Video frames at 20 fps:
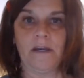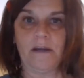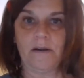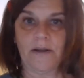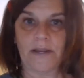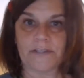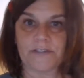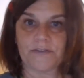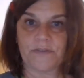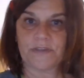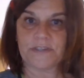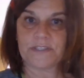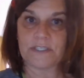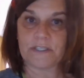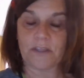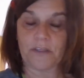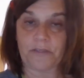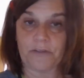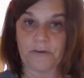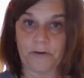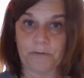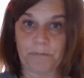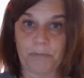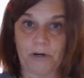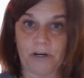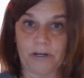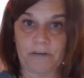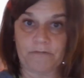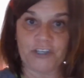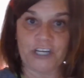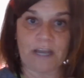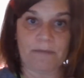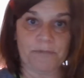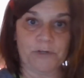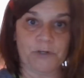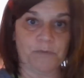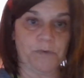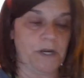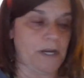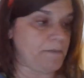All right, so this is the third part of
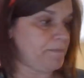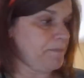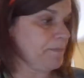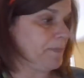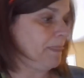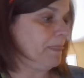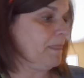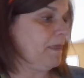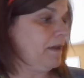chapter one.